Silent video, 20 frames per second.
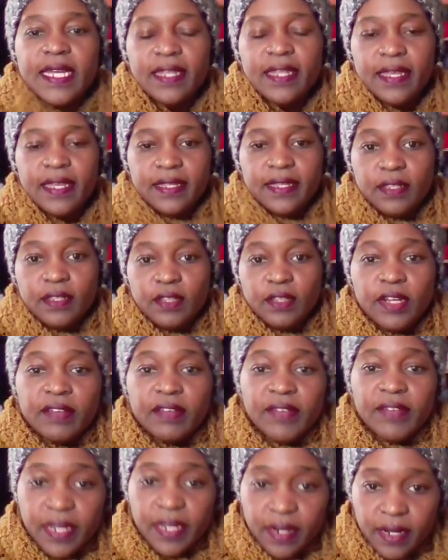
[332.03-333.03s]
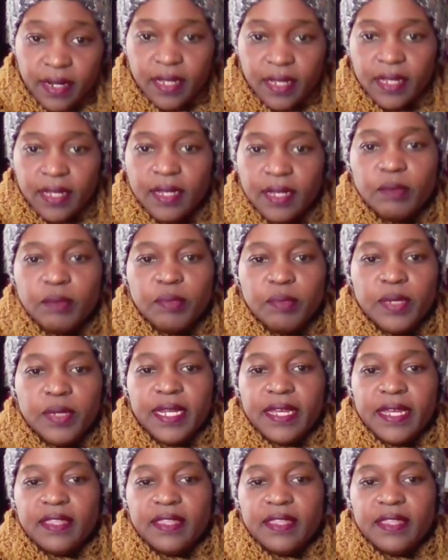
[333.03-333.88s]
I like the look of it, but